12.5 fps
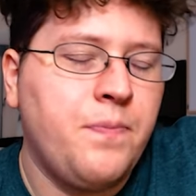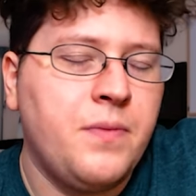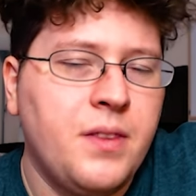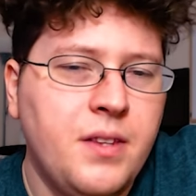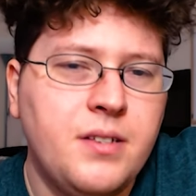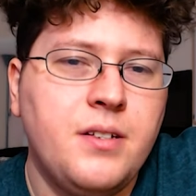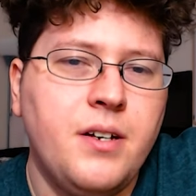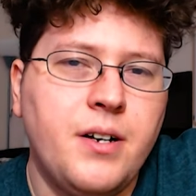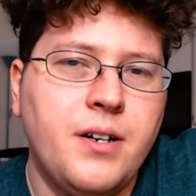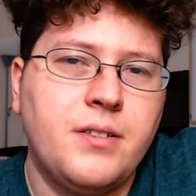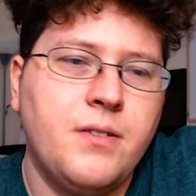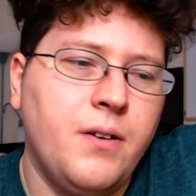this
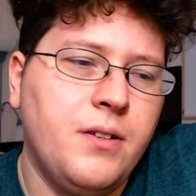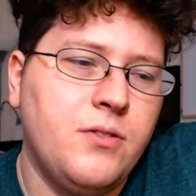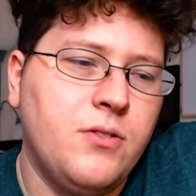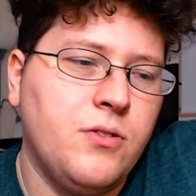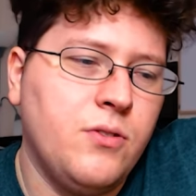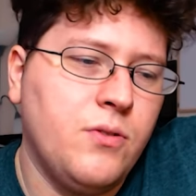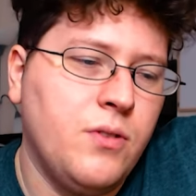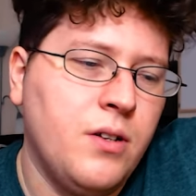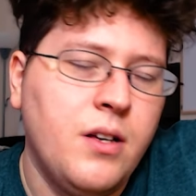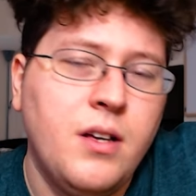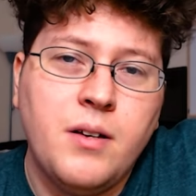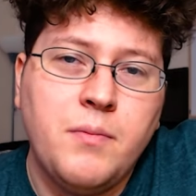year is going to
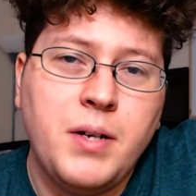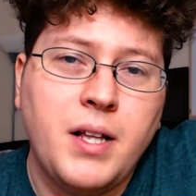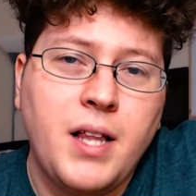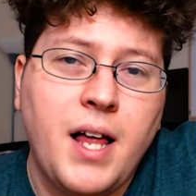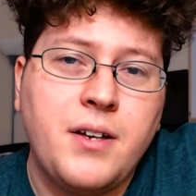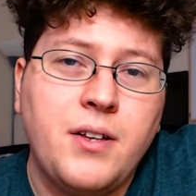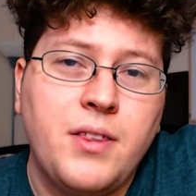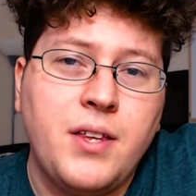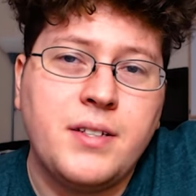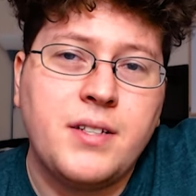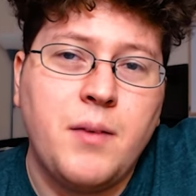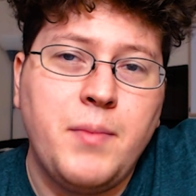be a lot of good
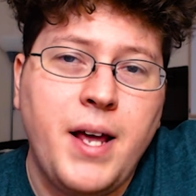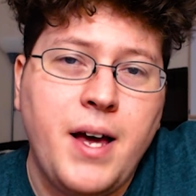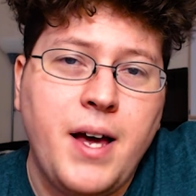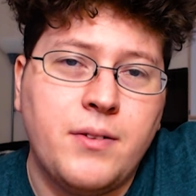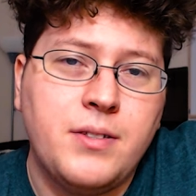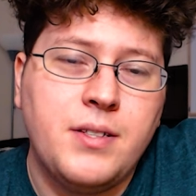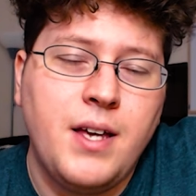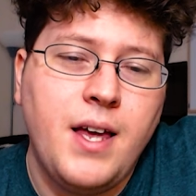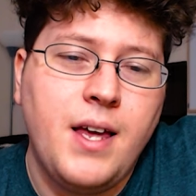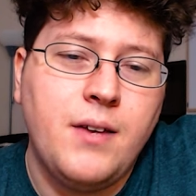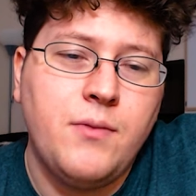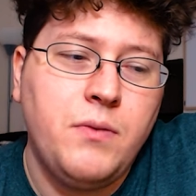things coming out,
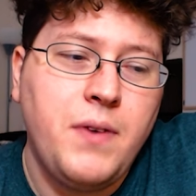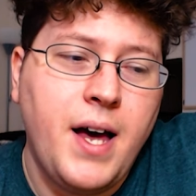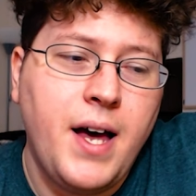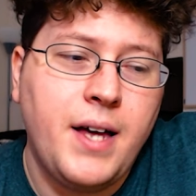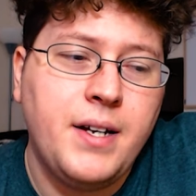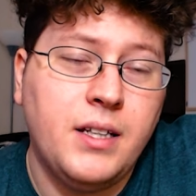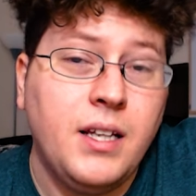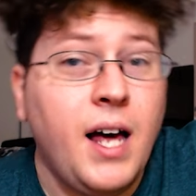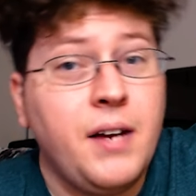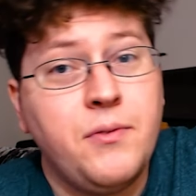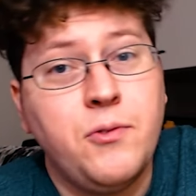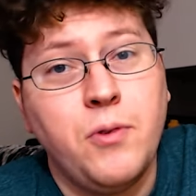and we've had a
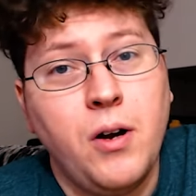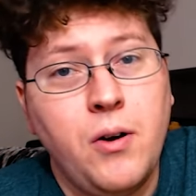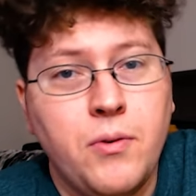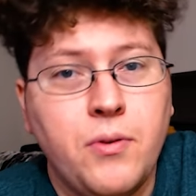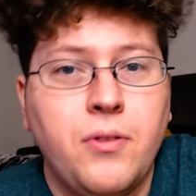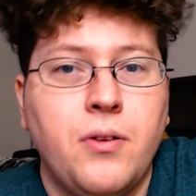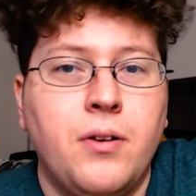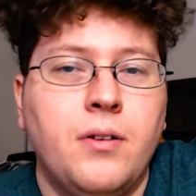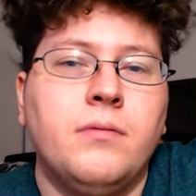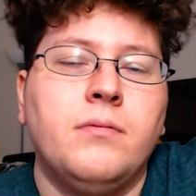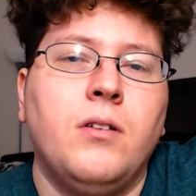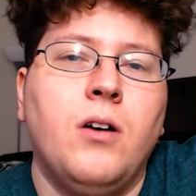lot of growth
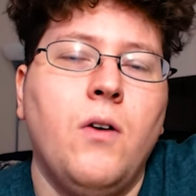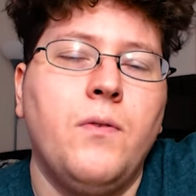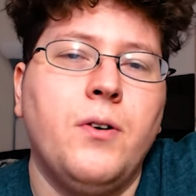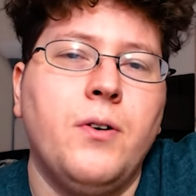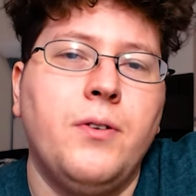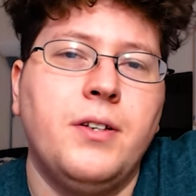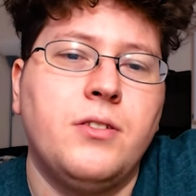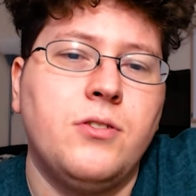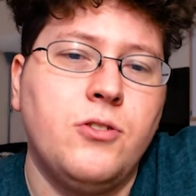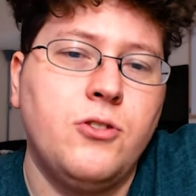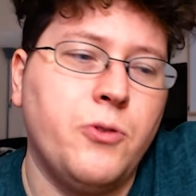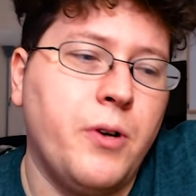over this
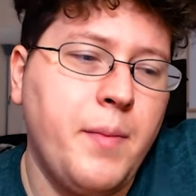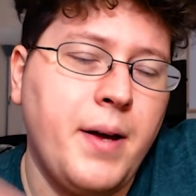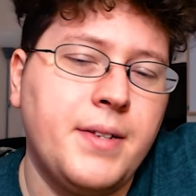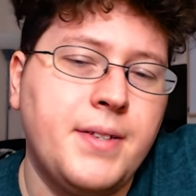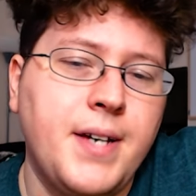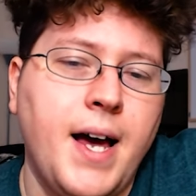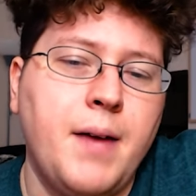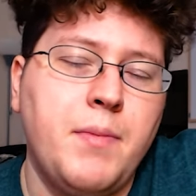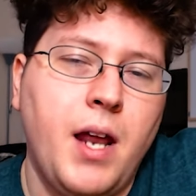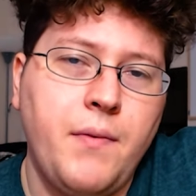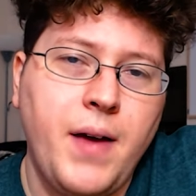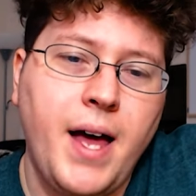short amount of time
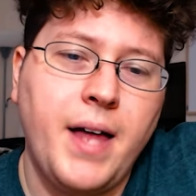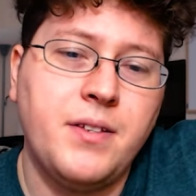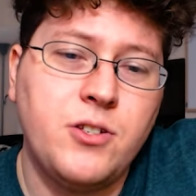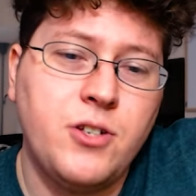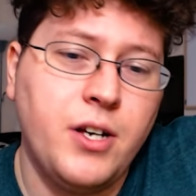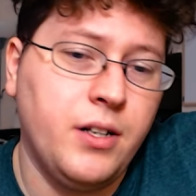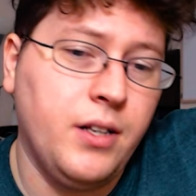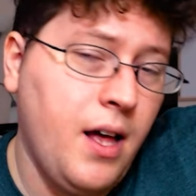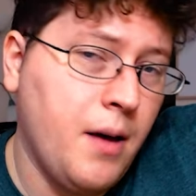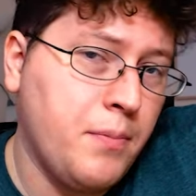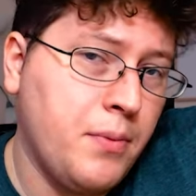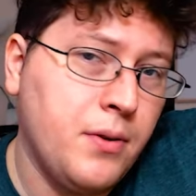that I've had this channel
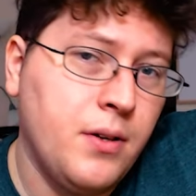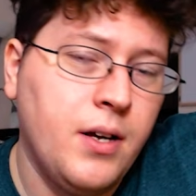up,